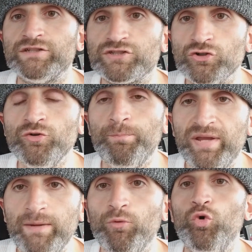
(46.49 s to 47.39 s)
certain
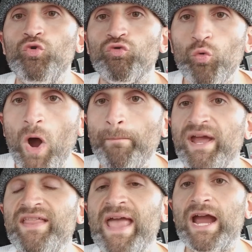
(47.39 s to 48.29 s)
people who grew up
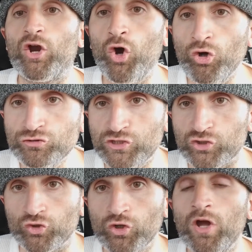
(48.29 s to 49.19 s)
in that
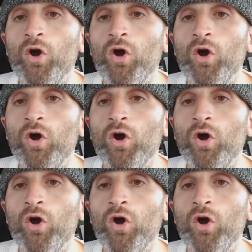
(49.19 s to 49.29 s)
culture